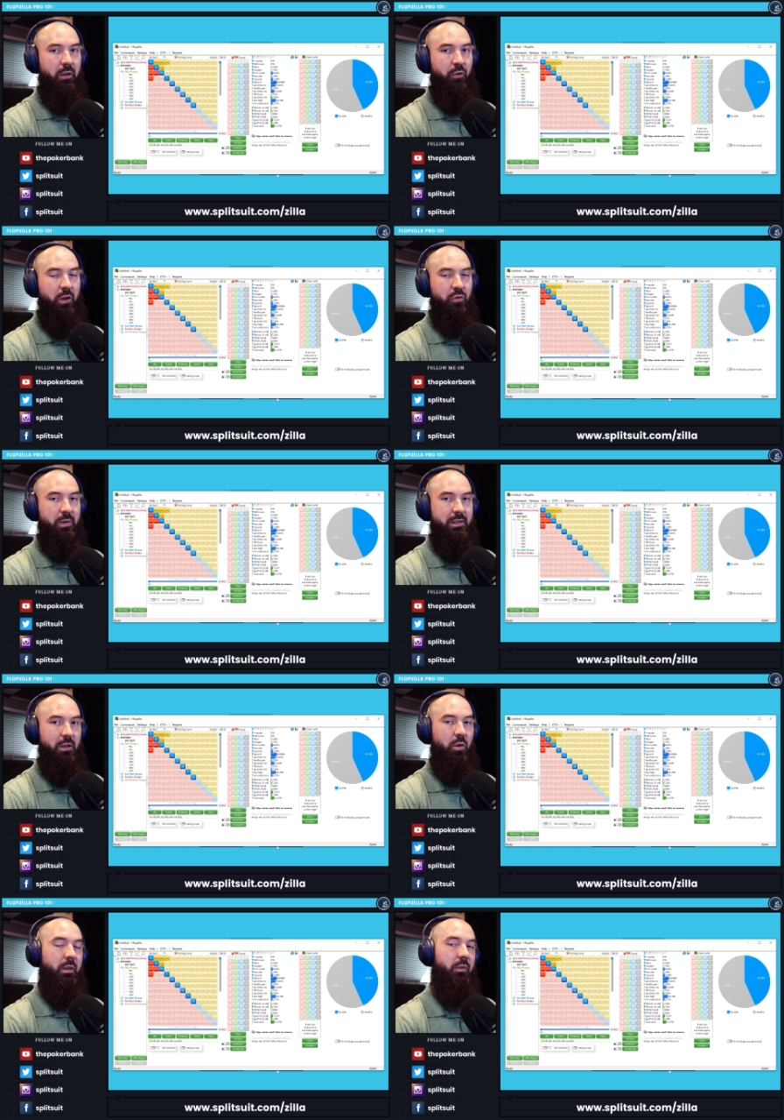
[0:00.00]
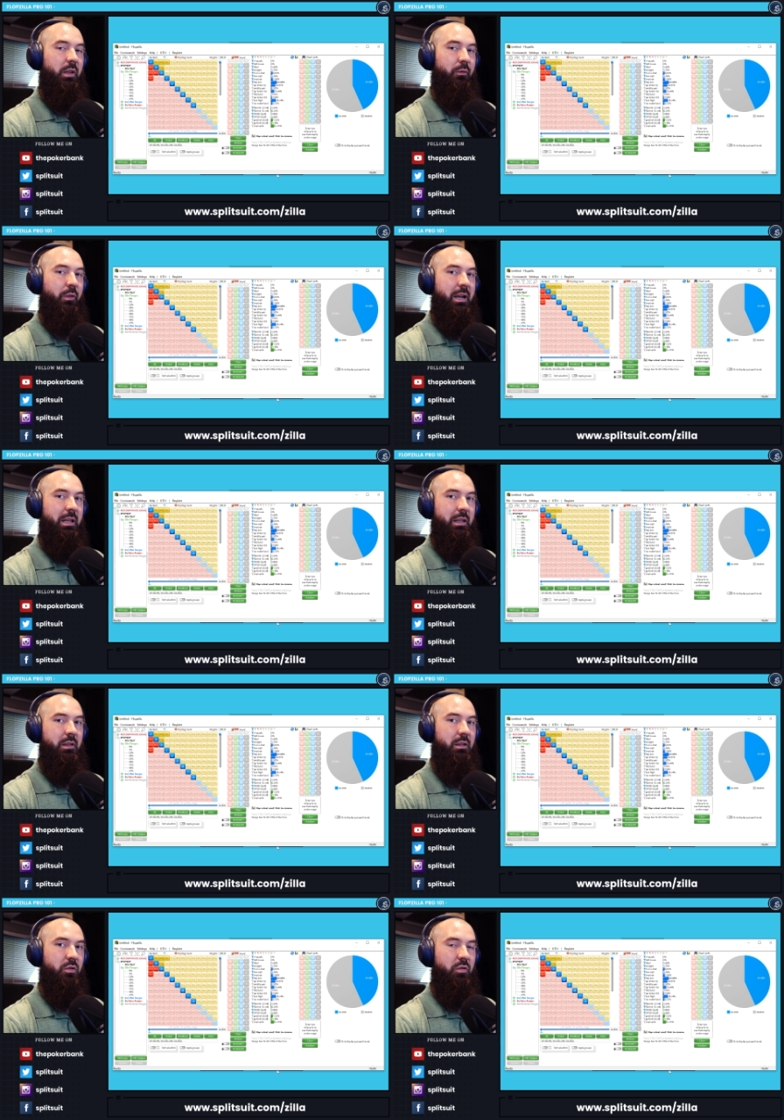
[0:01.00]
If you're interested, I'll leave a link for that in
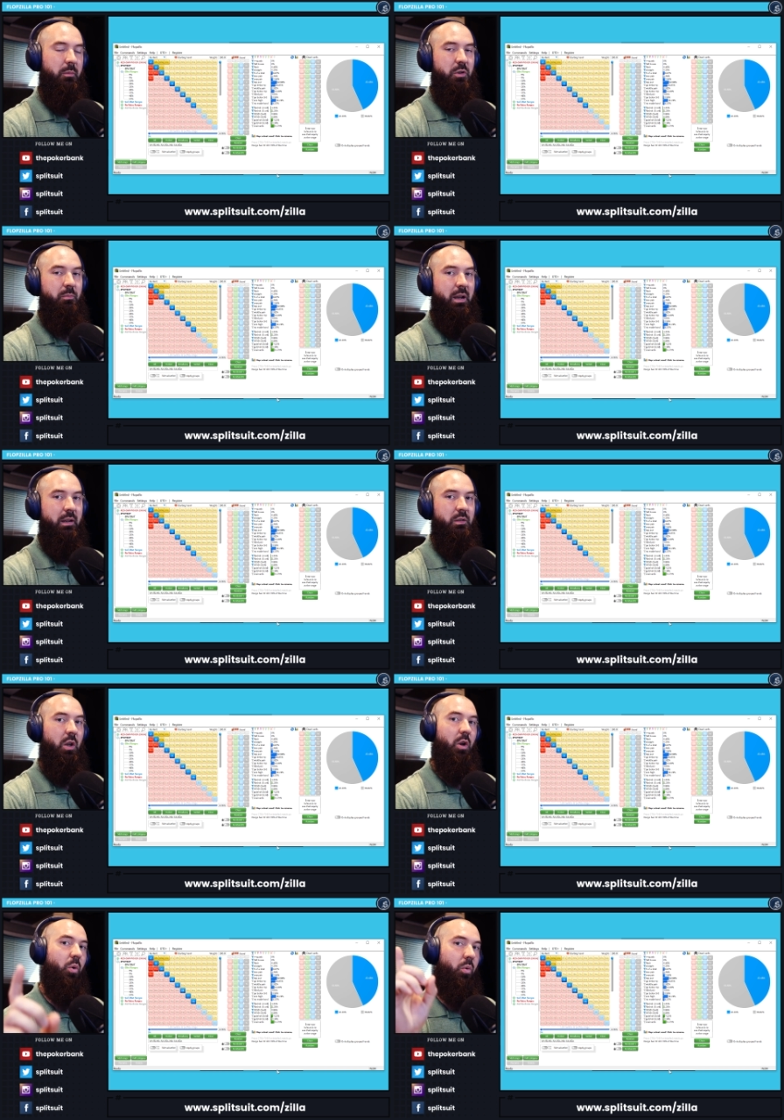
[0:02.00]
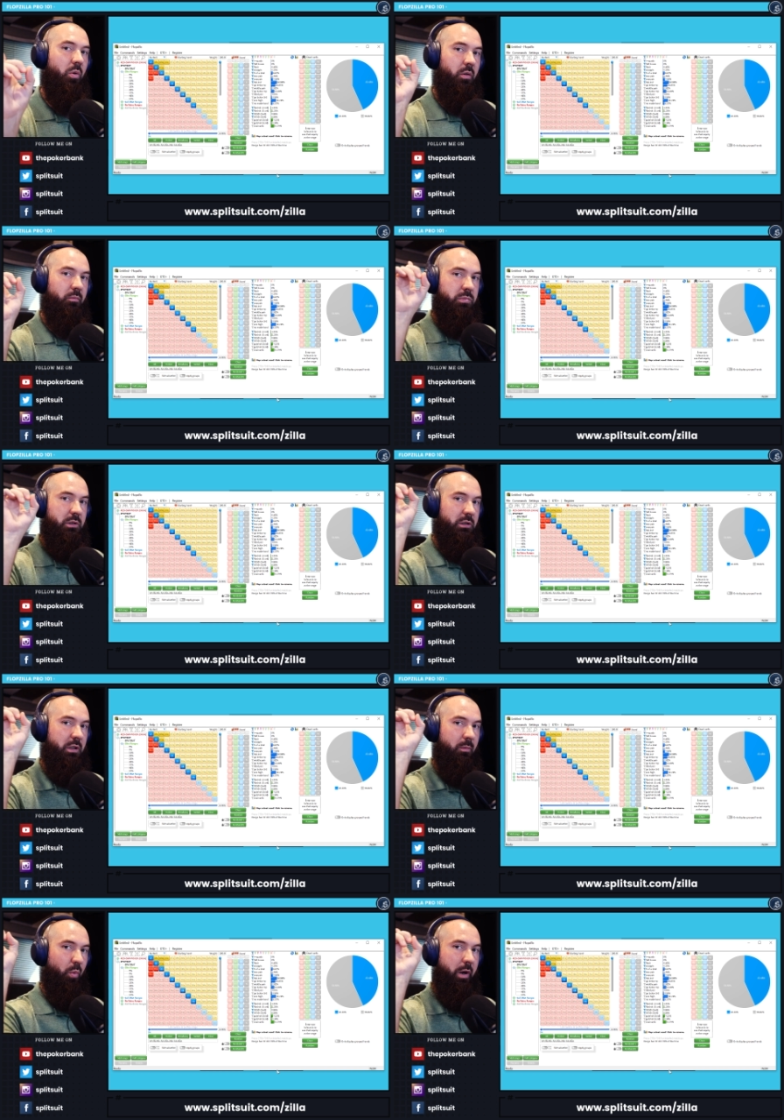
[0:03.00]
the description box or
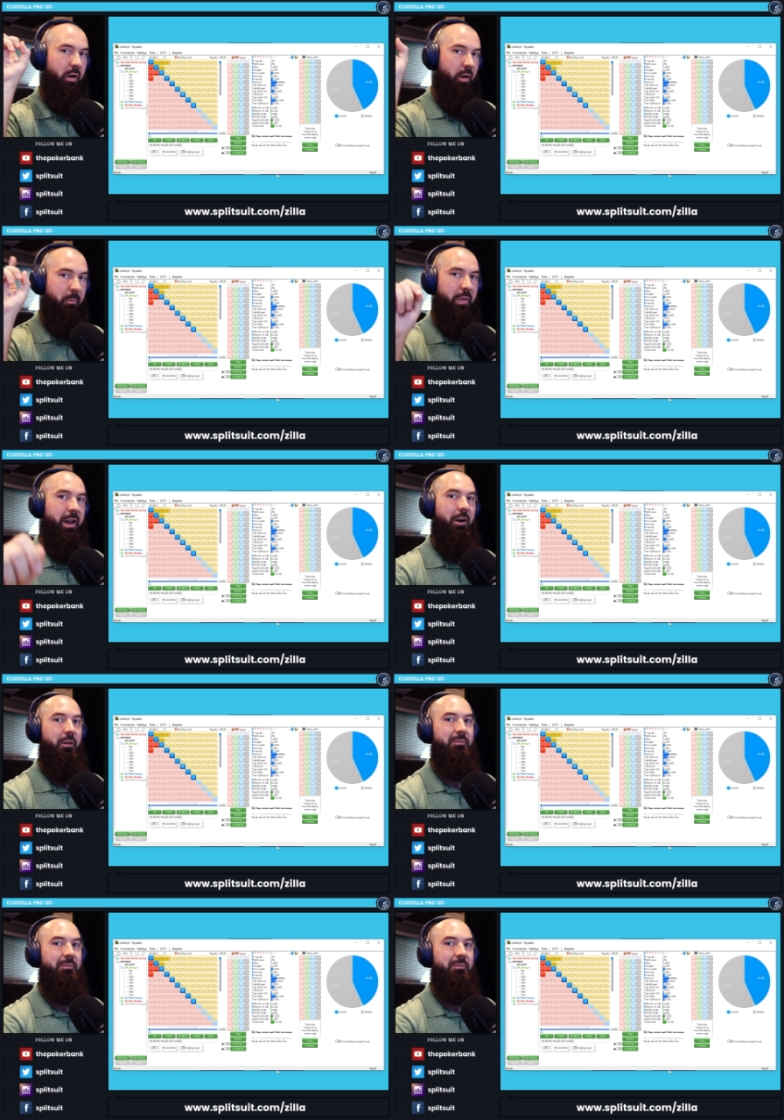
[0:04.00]
somewhere up there.